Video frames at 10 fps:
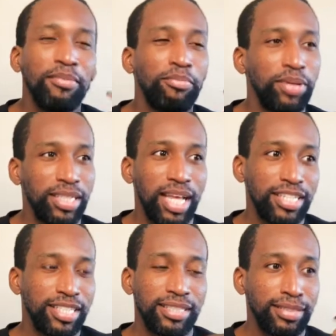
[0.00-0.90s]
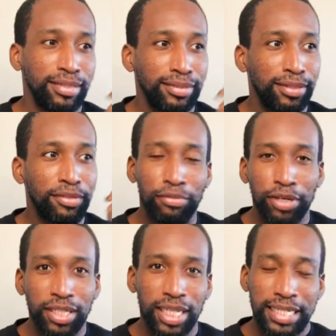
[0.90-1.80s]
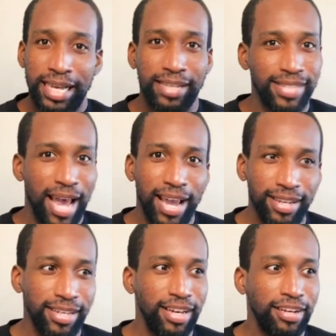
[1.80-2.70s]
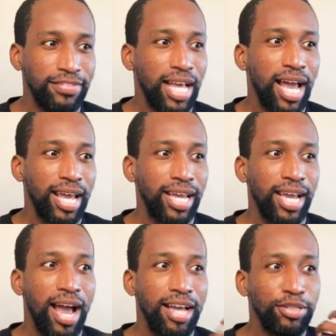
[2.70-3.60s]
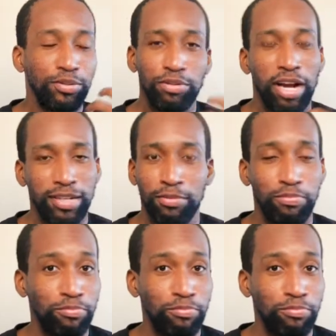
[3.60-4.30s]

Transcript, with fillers: but like just the the thrill and the anxiety of like you trying to